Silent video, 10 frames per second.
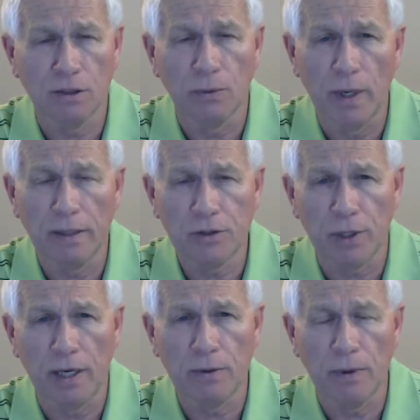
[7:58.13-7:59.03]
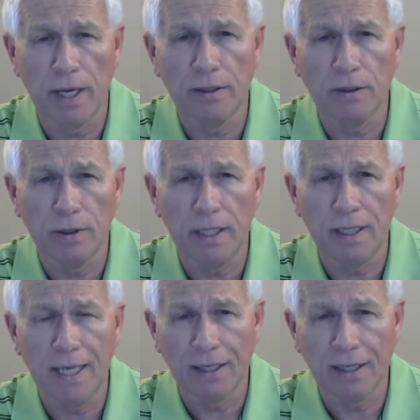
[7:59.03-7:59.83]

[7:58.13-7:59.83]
the trend red, green, and